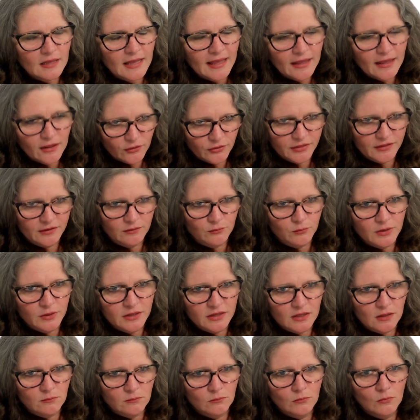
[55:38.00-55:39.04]
healthy
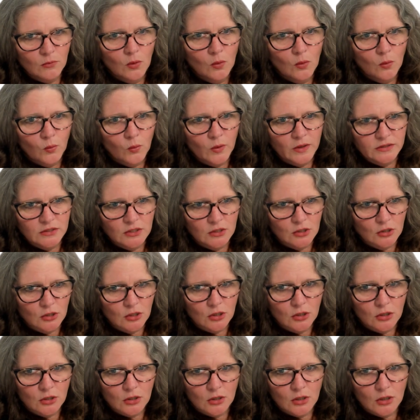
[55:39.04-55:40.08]
rhythm when
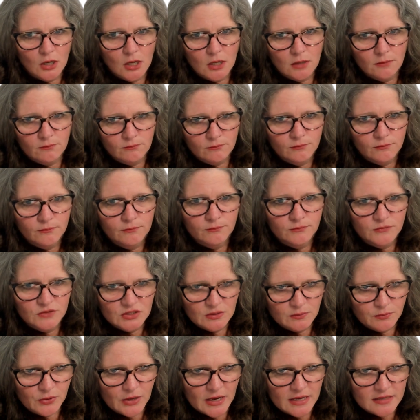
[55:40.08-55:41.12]
you're
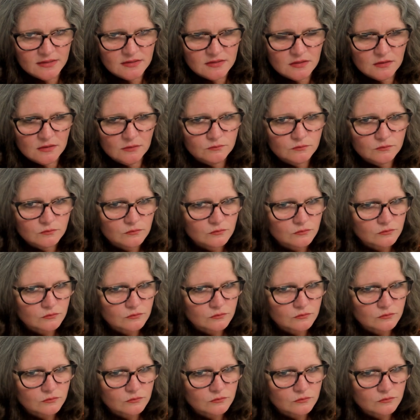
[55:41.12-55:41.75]
depressed.